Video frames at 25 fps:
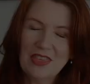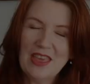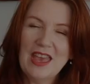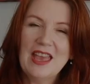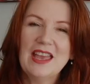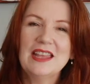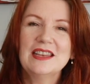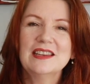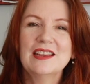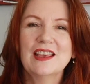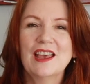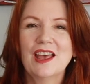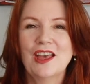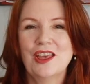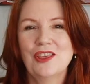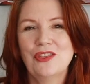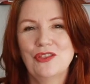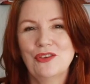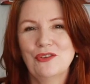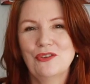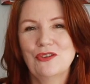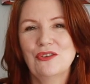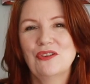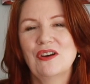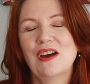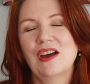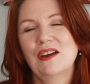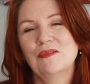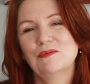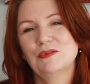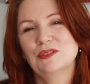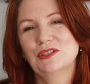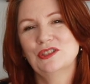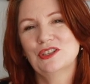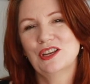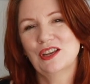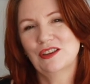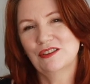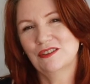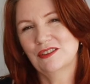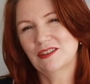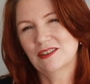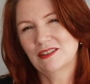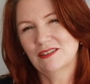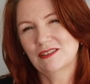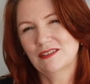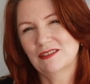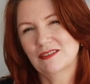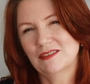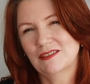then I thought I would show
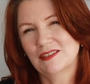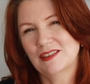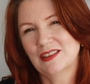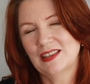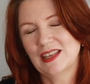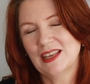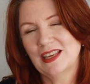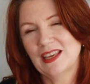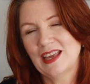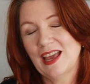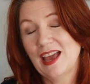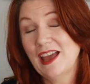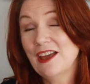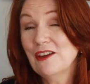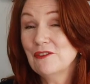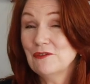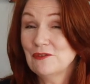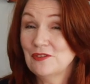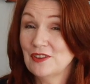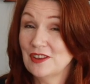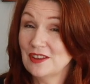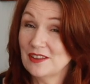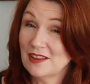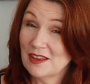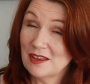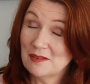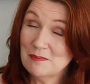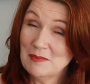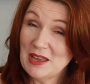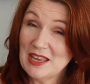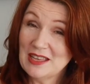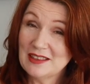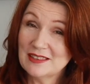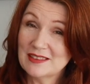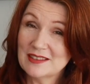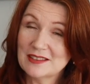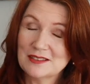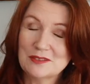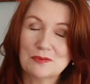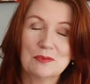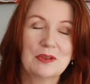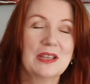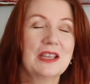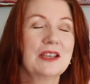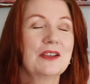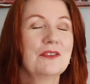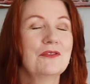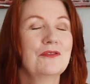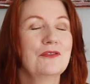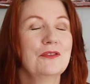you the outfit that I made this
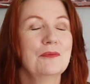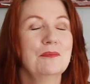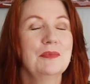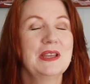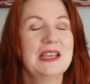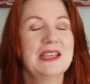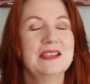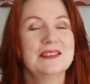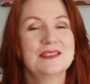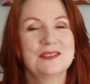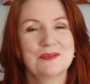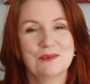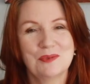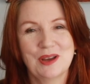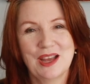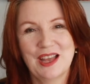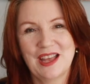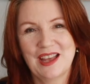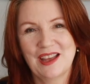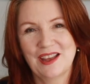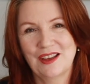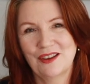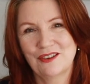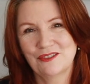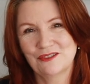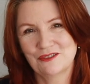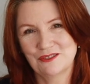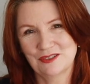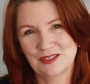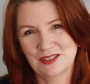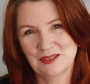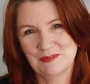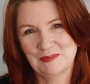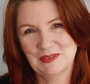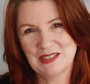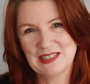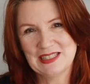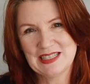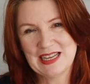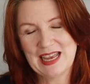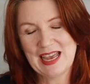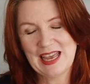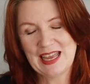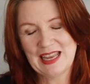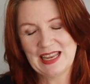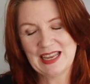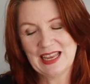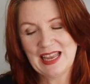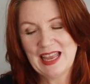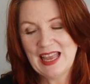week for me to wear on Christmas
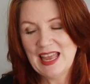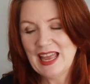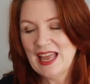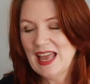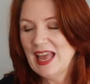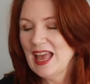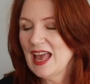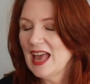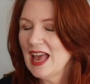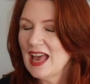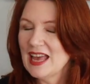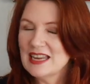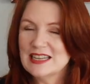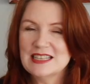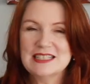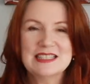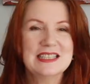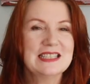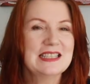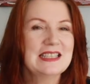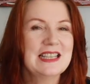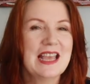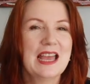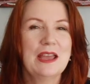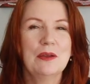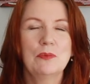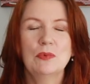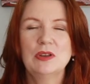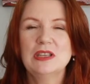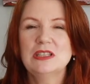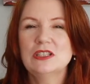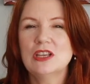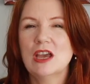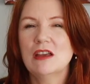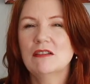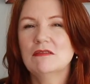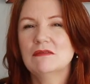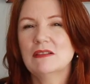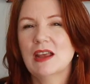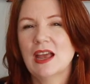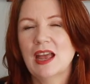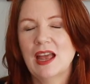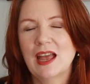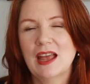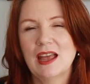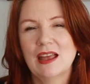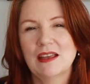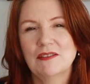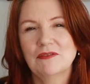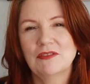Day. And as I say, we don't
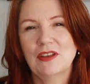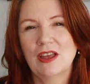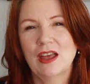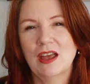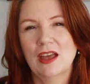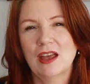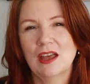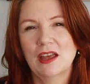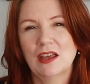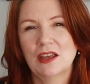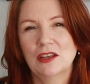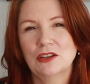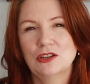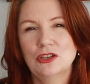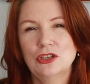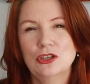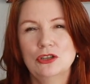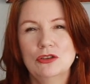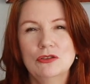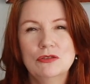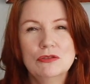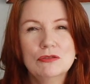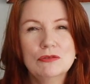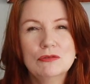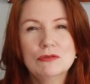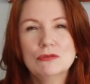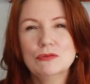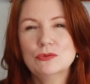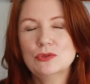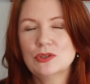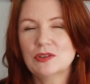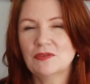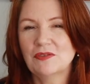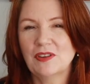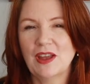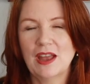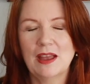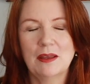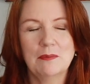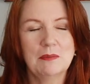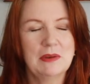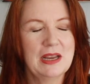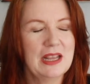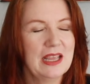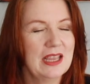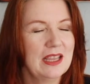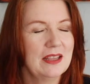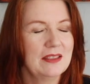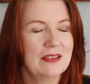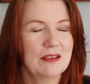have a huge
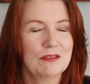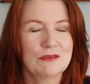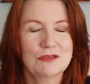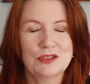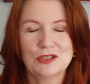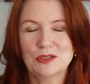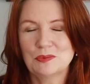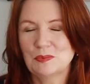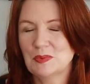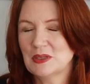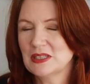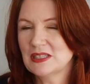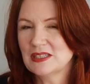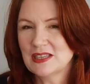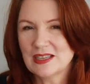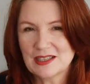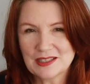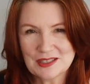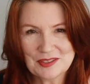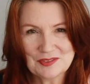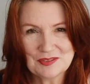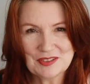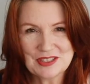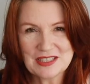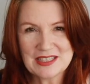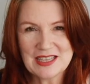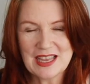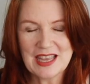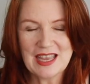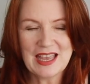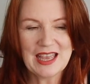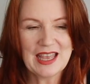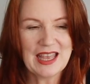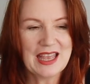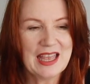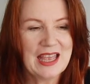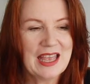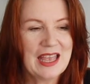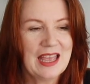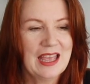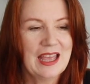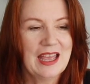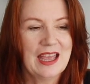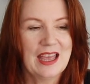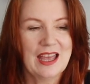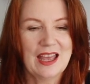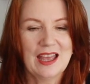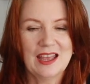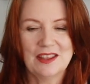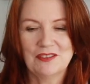family. There'll just be 6 of us here,
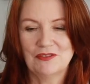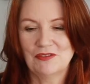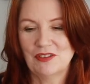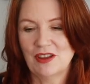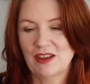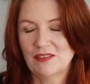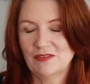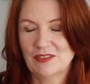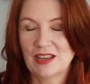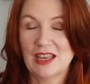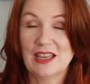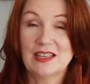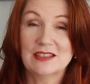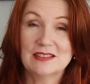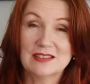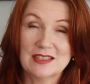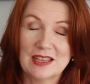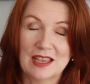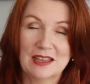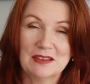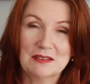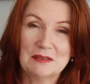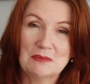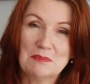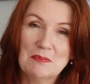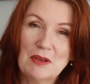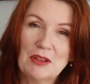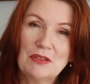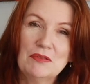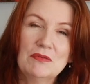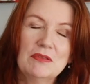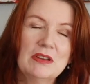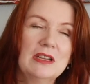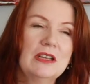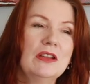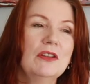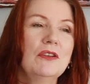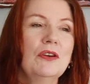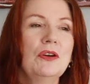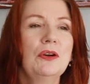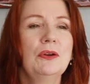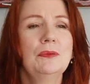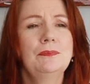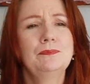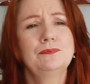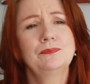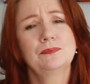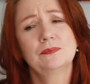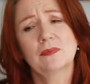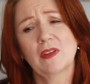5 kids and
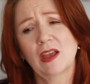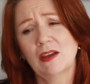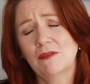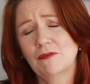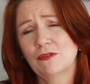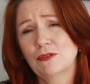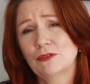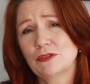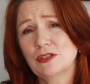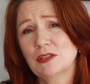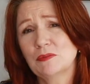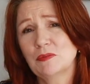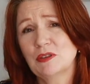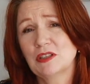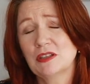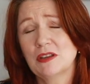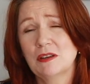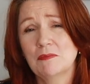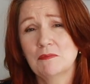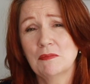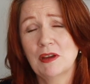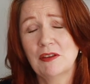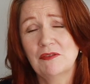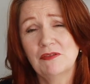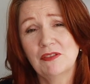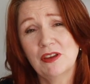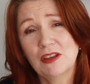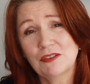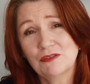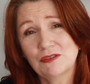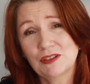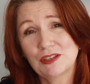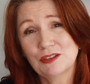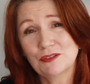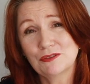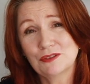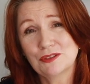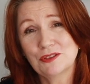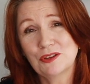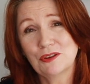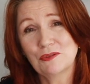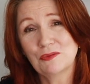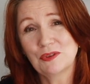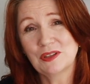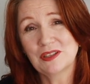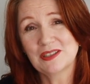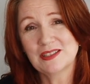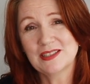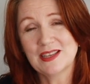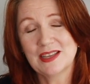mother-in-law. Unfortunately, my father-in-law's not
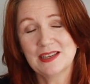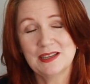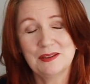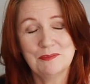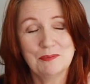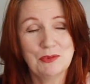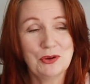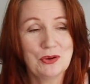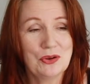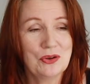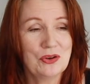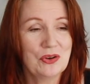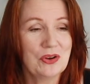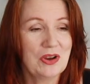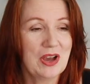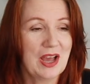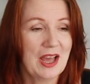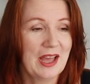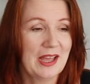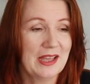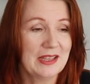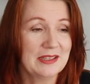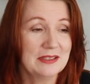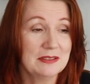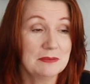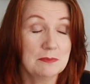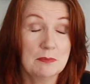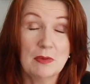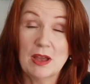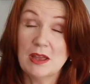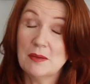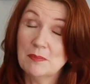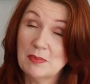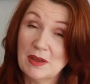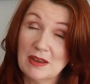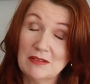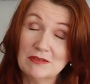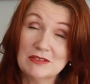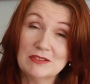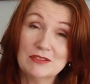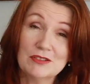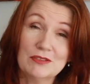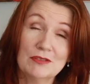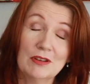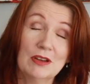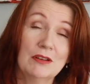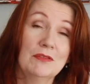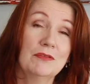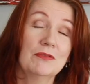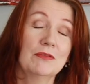with us anymore, and my parents
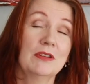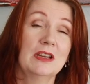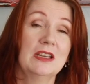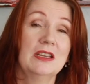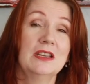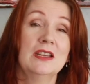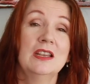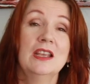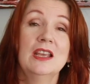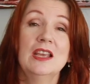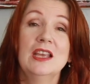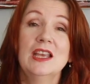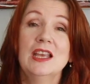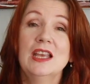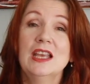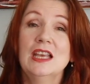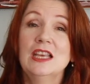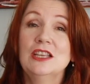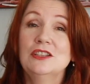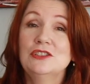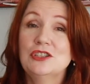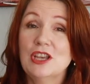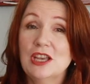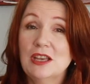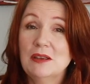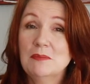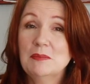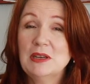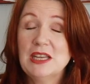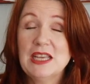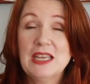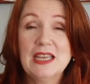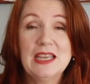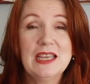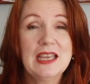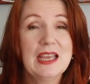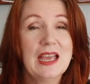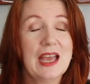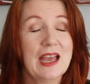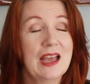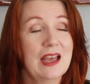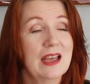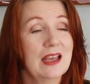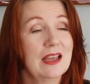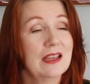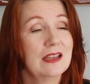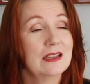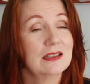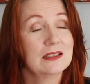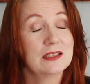are over in Germany.
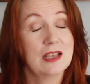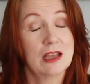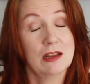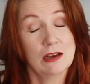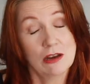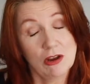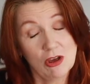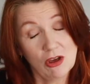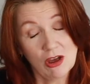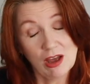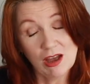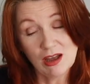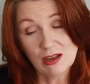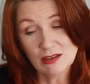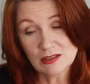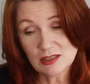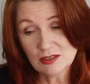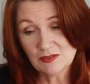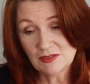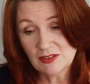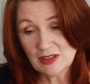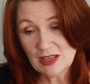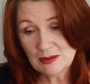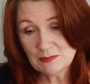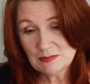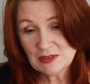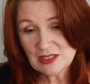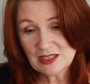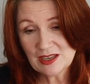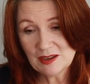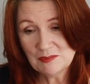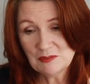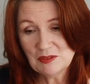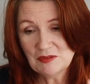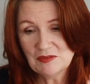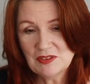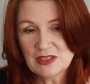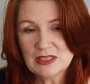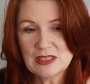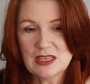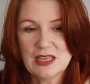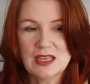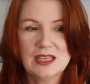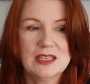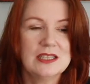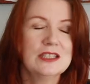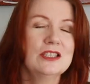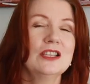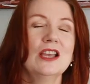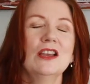It's a lot harder for them to come and
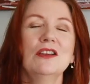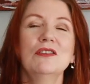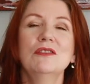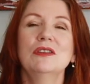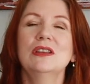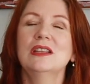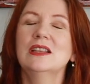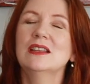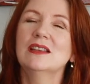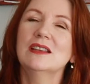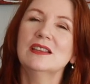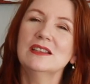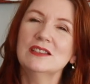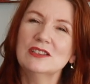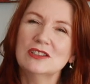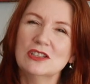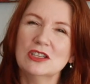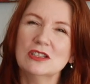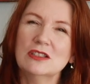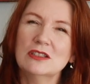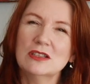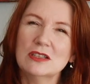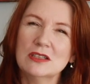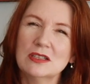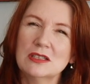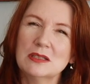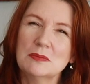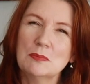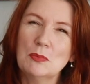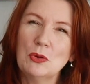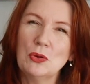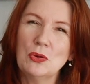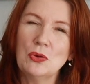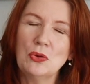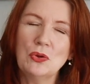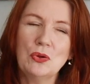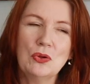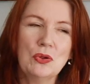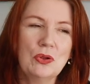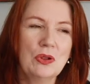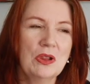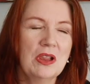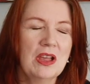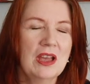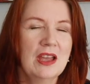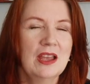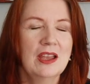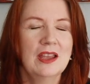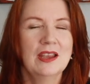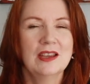visit. So it's just a
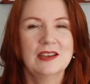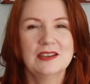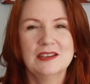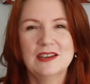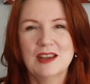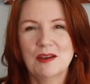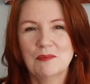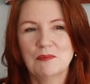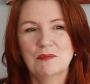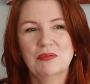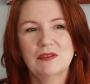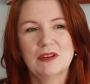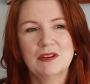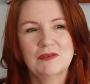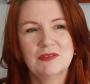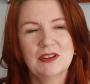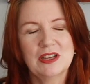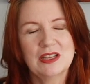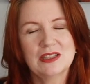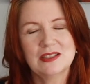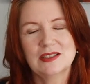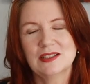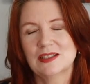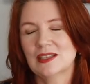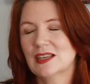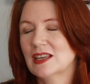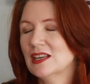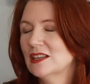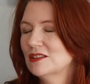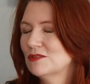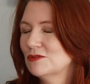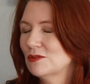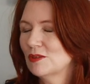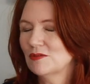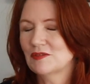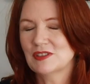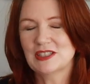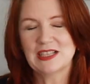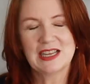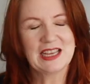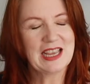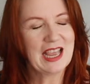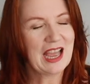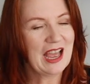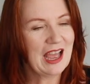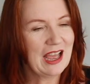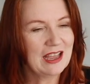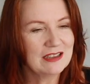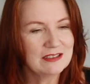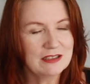small number of us. The kids are
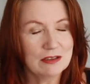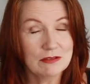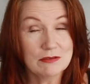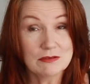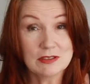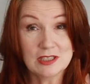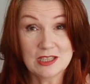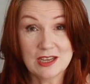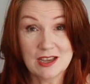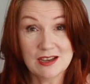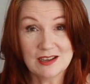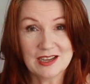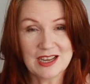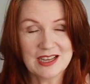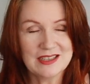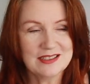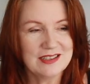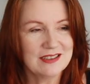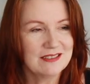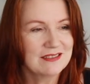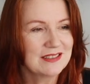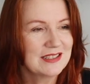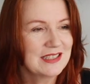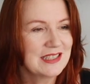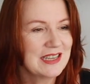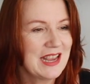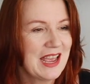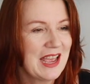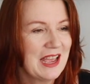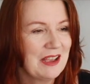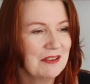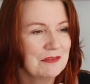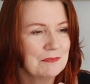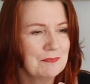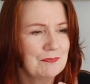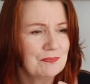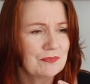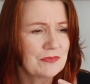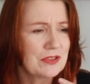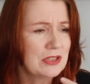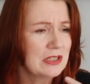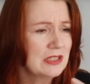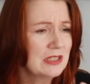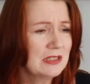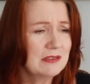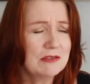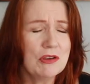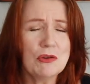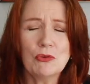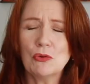obviously adults, young adults now.
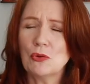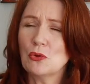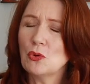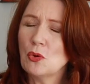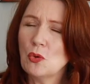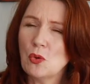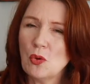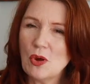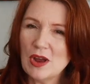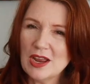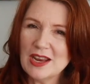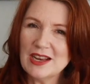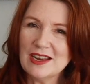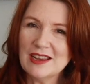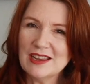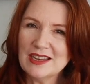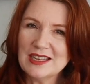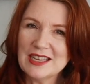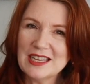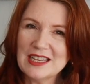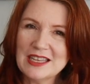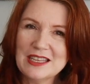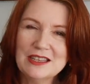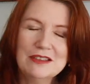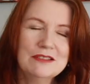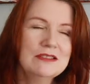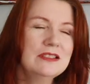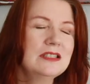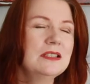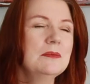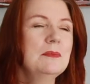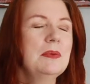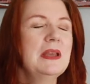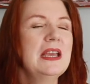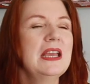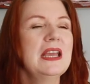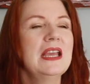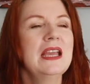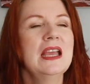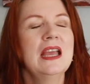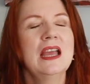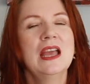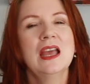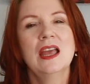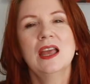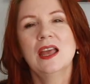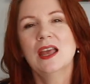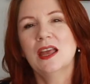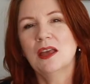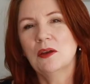It's not quite like it used to be.
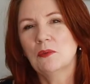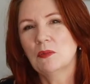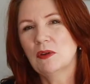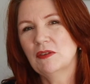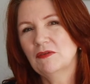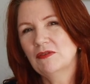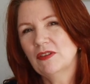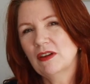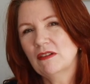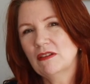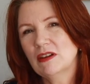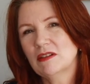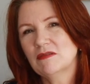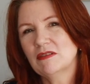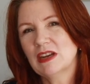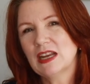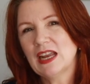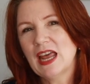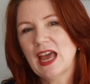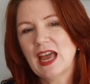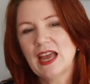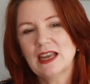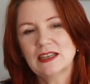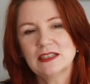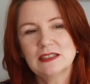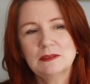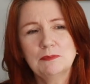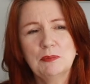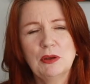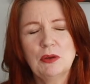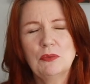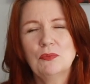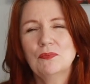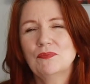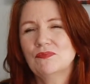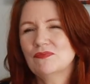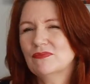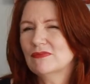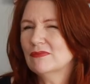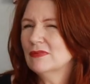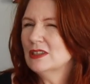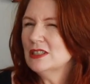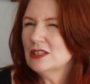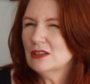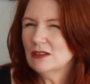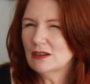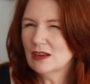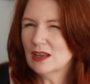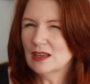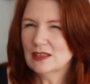We're very relaxed, but we
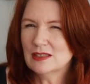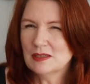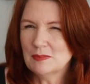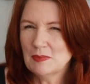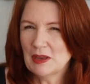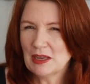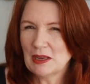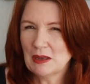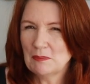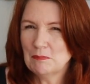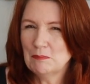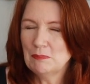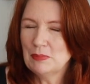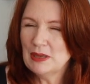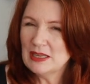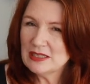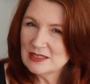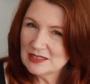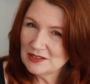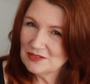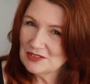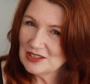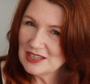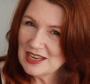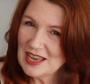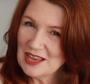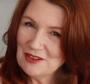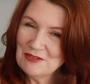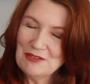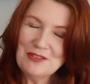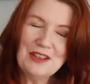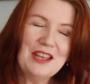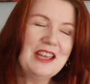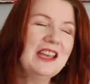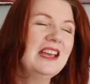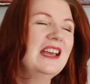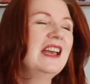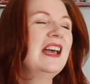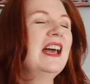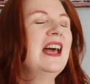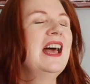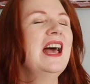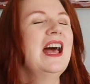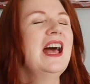do like to make a bit of an effort.